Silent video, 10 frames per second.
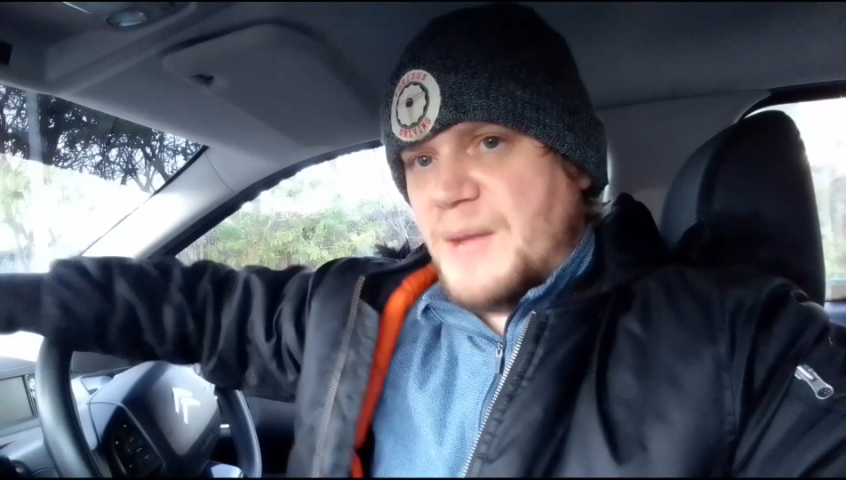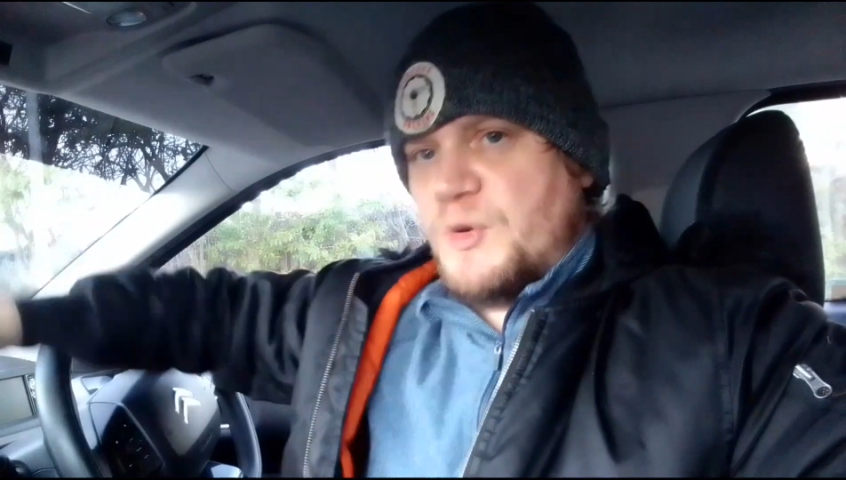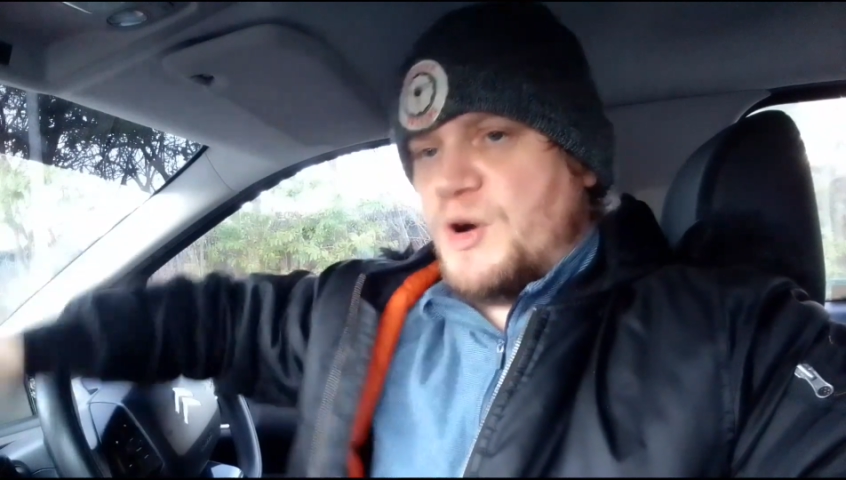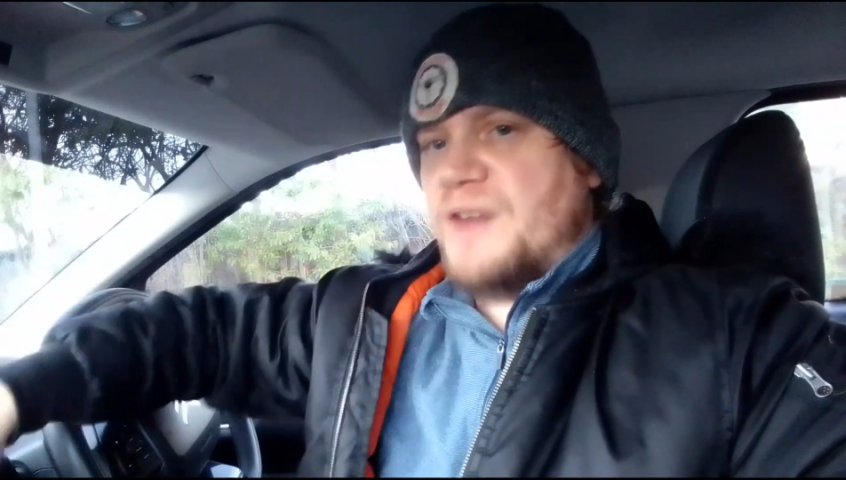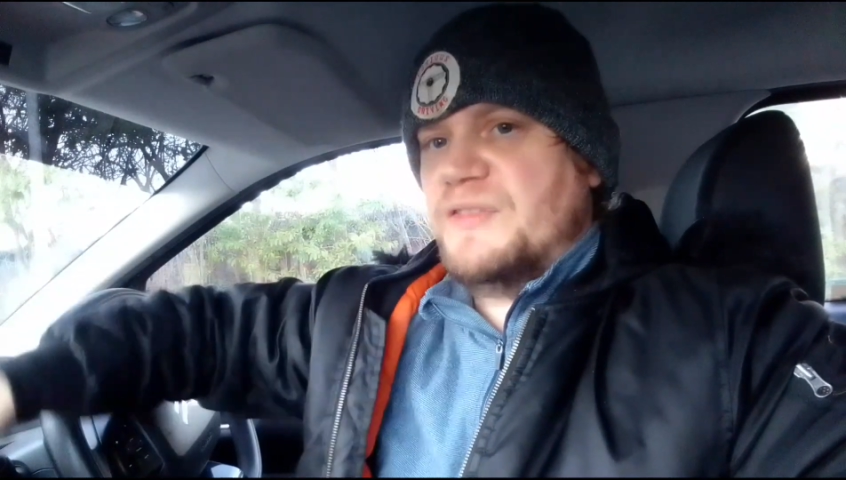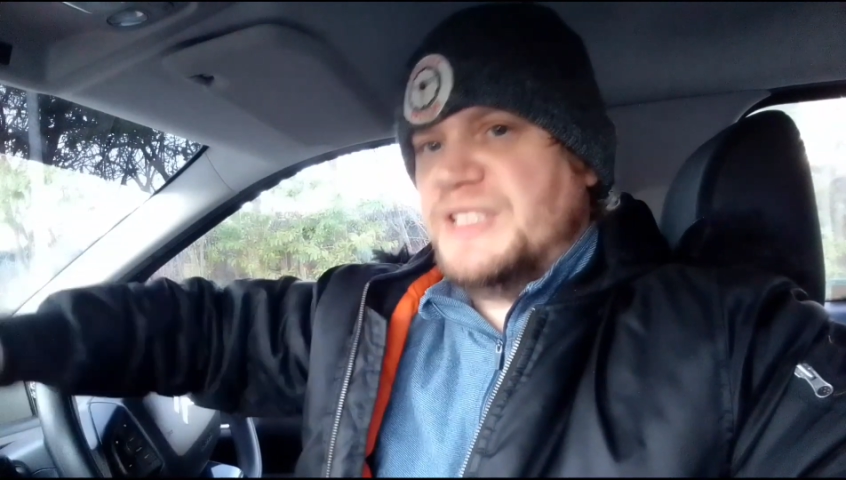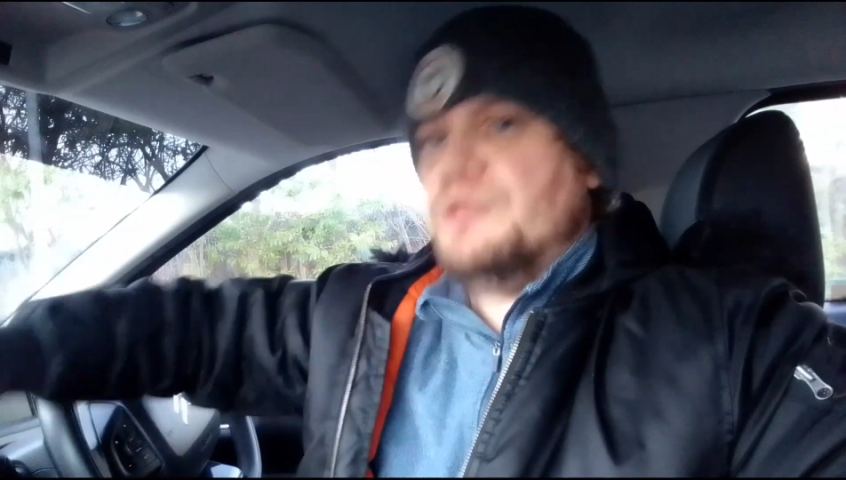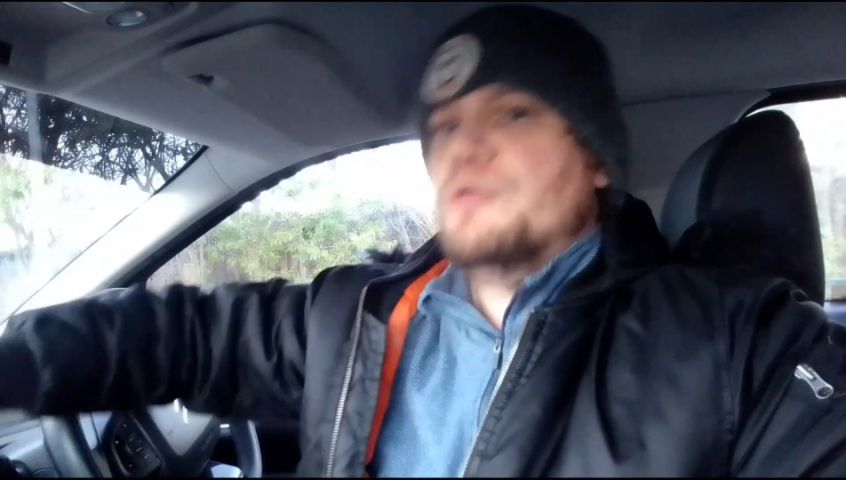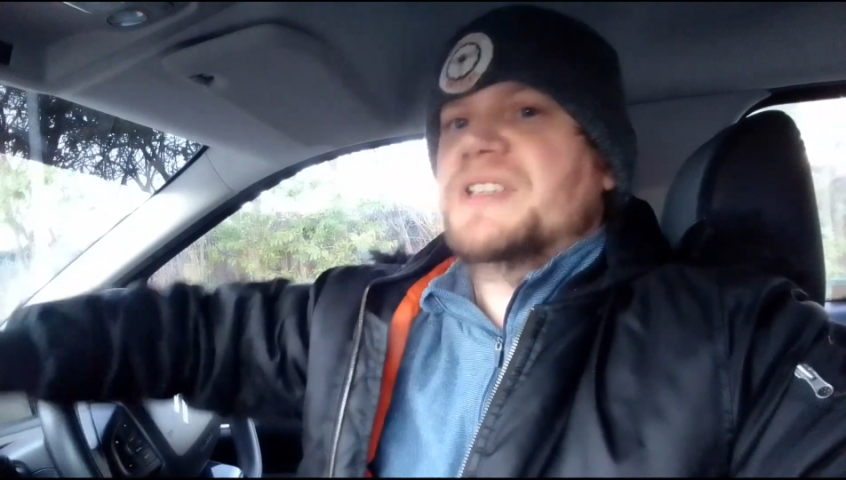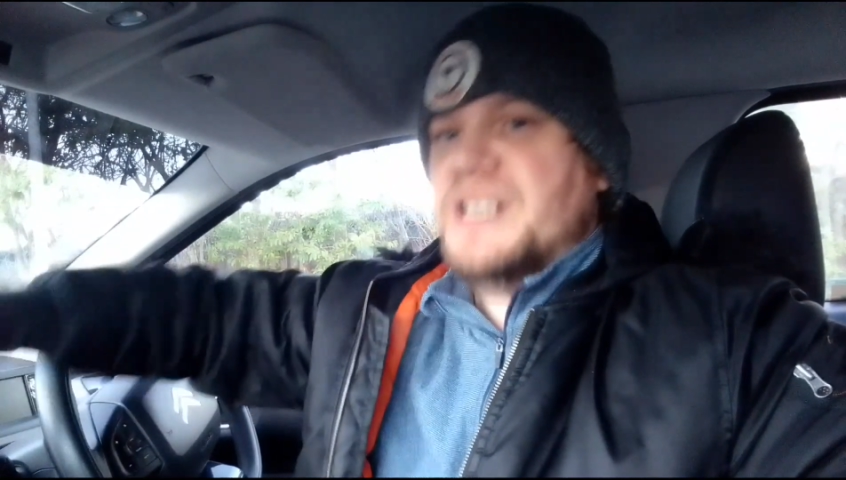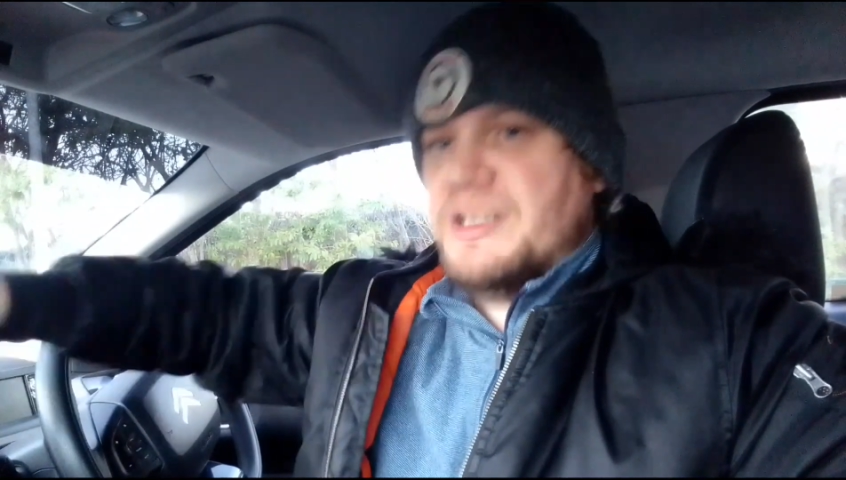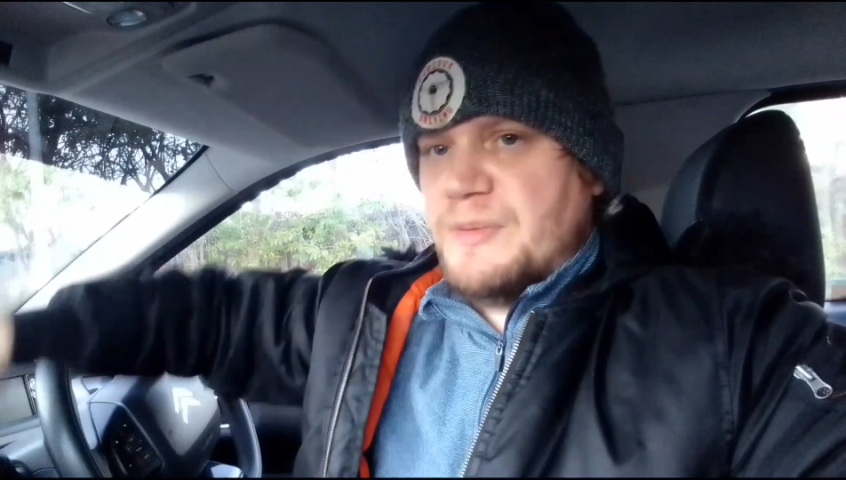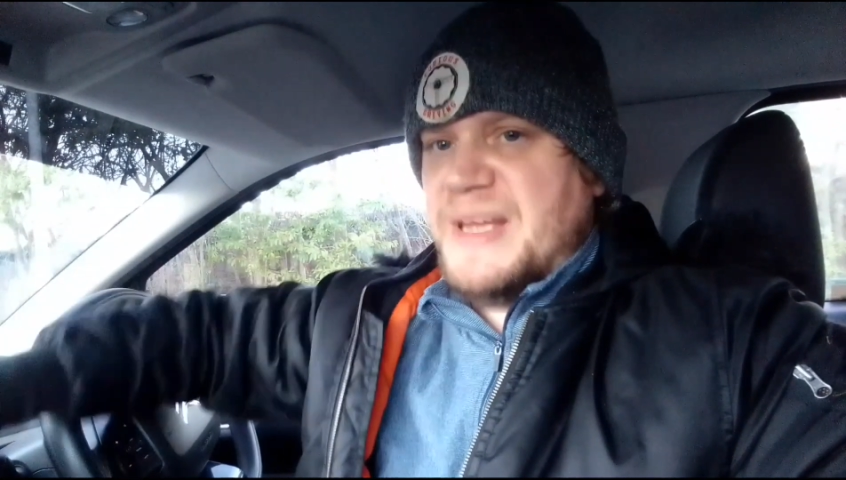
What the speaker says: I'm not having to go into another